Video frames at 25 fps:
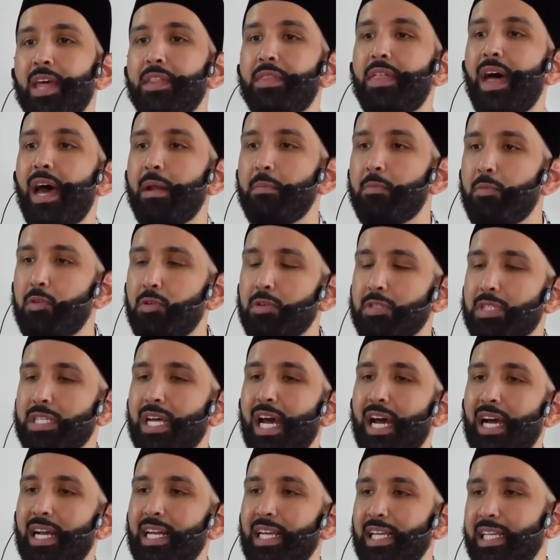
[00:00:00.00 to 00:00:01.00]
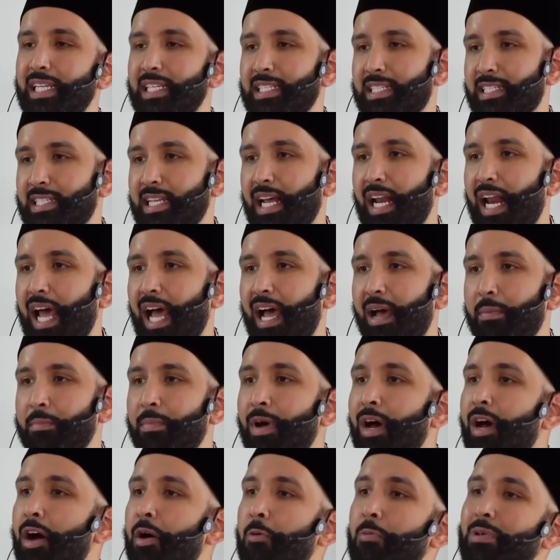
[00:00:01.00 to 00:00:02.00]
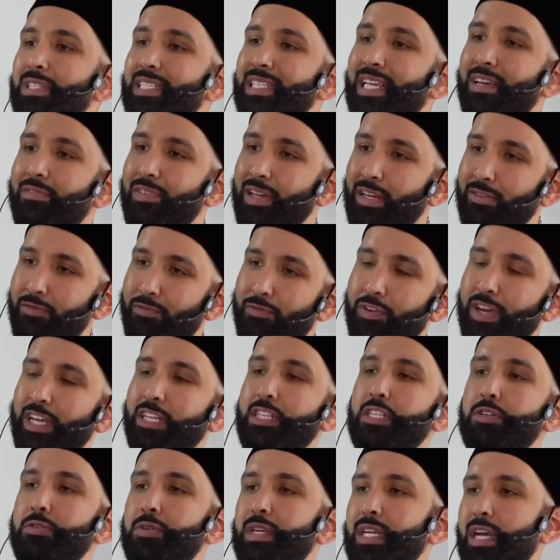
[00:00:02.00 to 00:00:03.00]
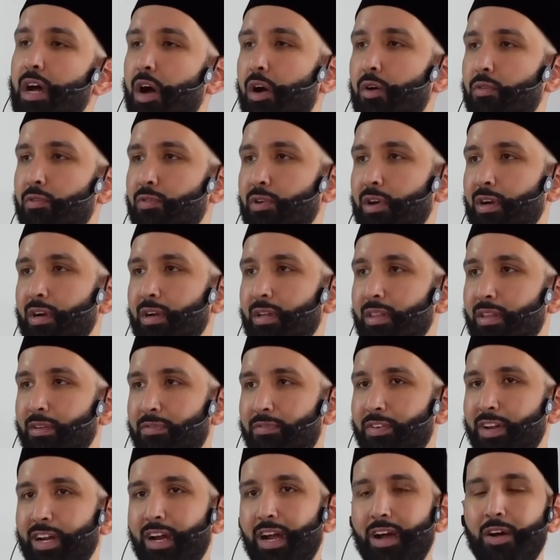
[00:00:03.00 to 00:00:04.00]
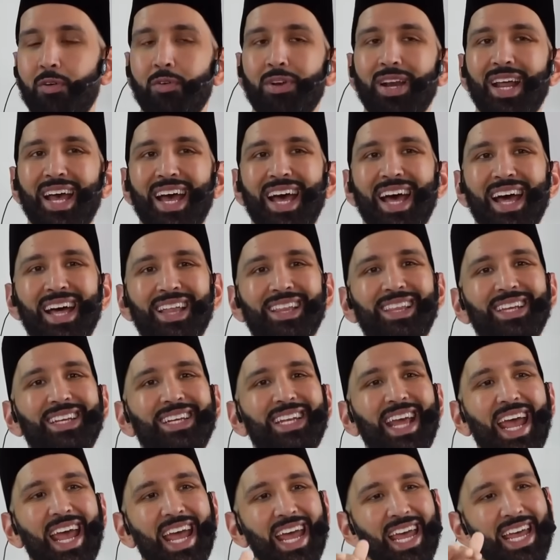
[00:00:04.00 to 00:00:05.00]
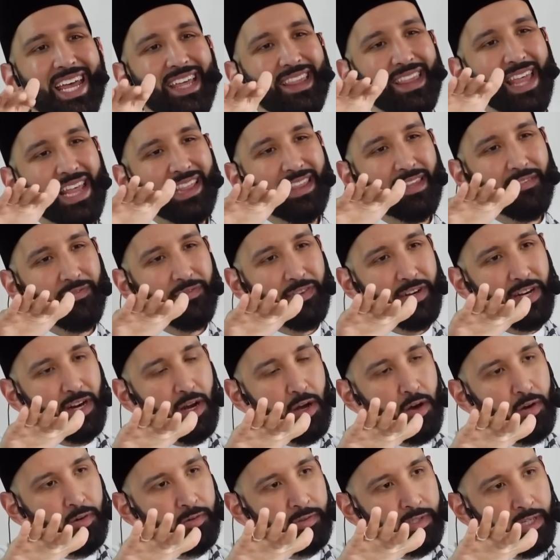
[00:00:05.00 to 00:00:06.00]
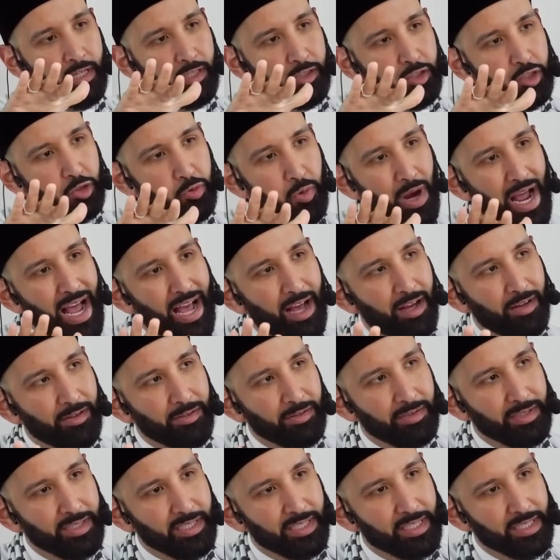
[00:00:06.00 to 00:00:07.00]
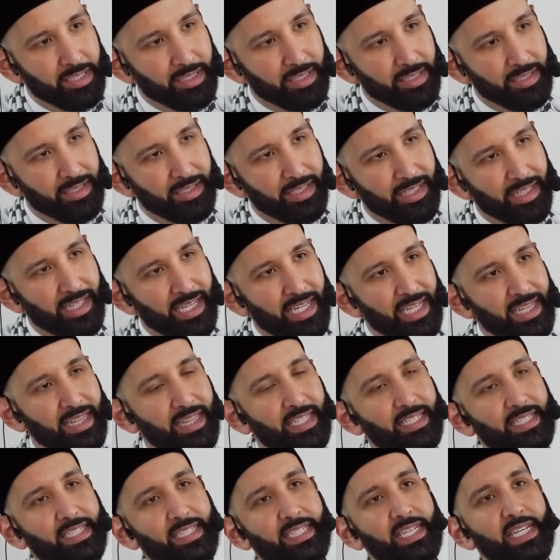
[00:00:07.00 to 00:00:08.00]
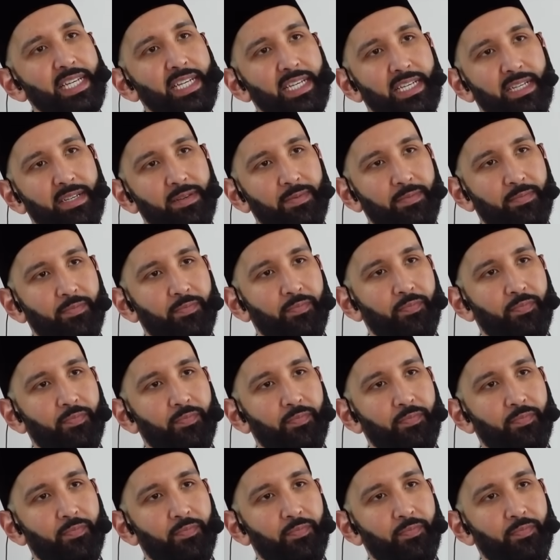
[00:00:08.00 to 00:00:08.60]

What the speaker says: that Musa alayhi salam was given victory over the Fir'aun. The day that the Fir'aun drowned in the sea,